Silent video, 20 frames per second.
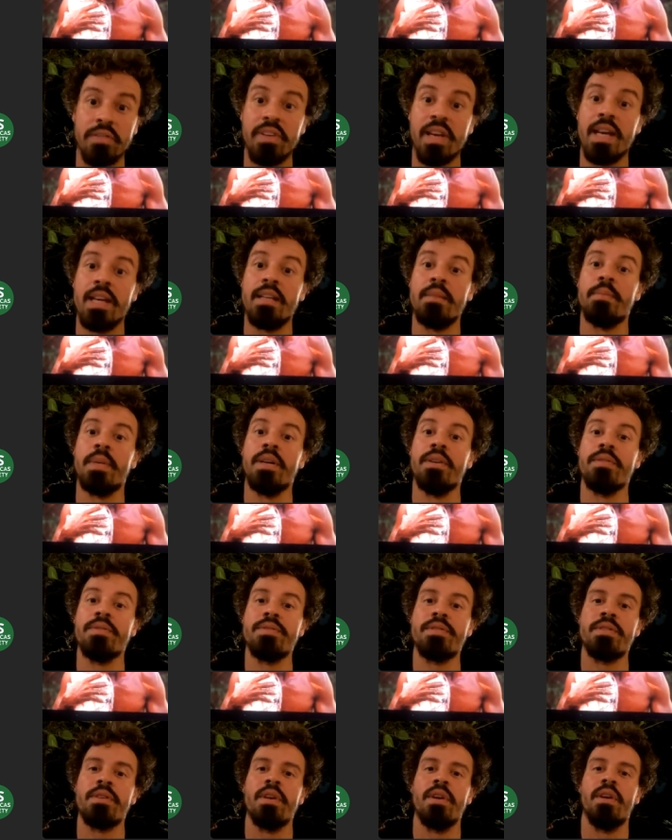
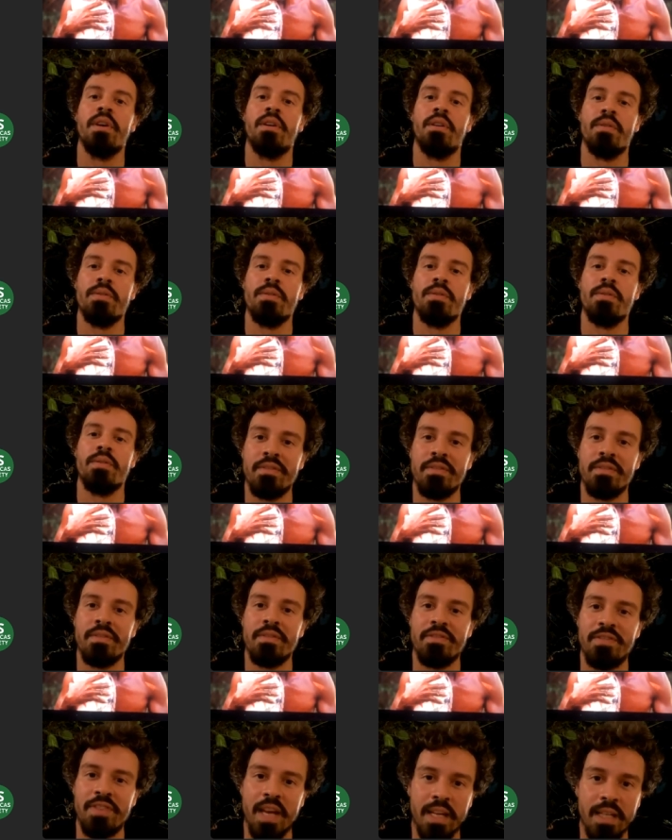animals, on the
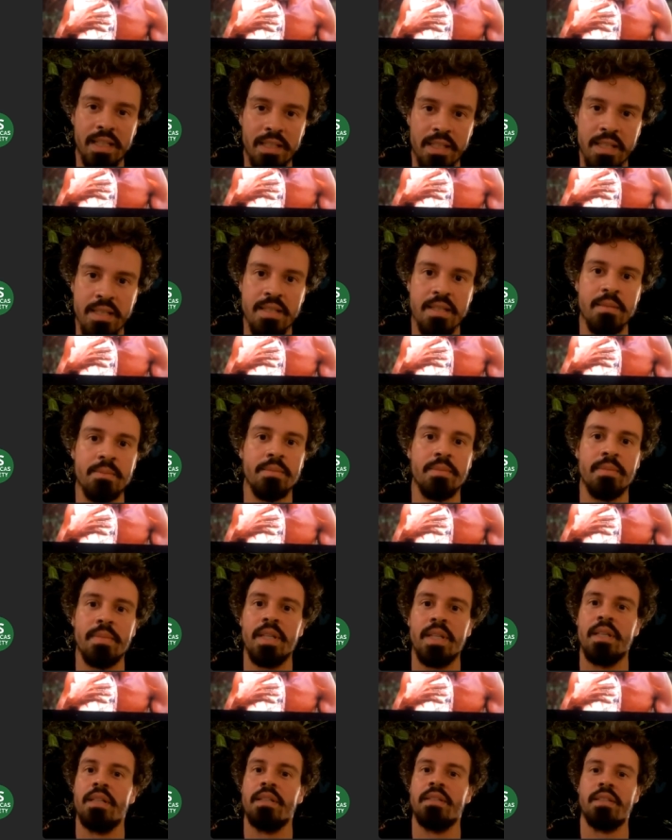veganism
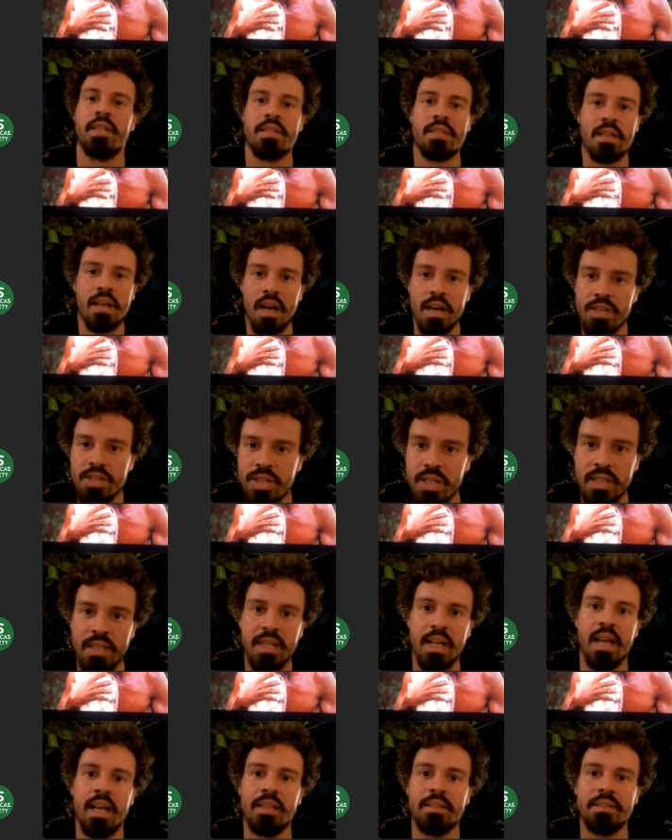discussion,
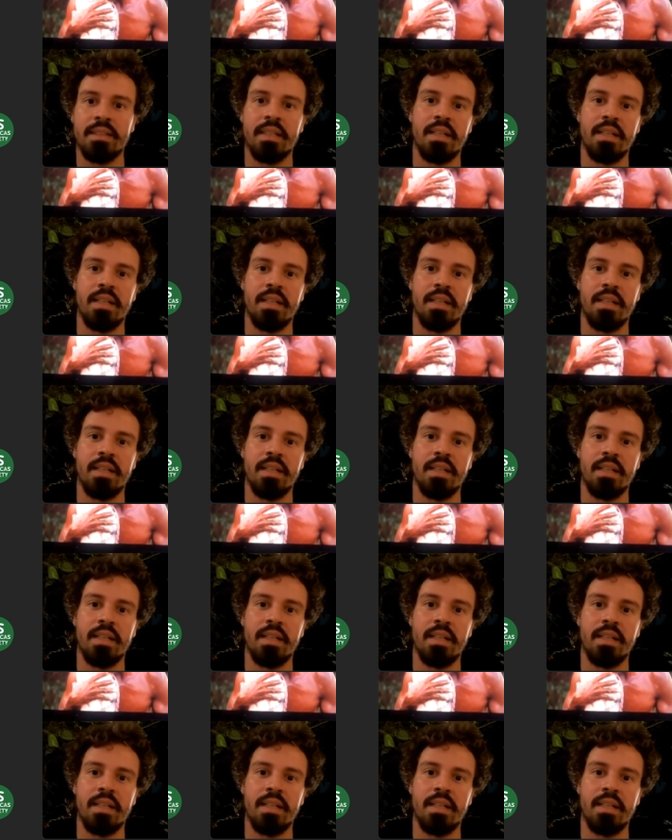and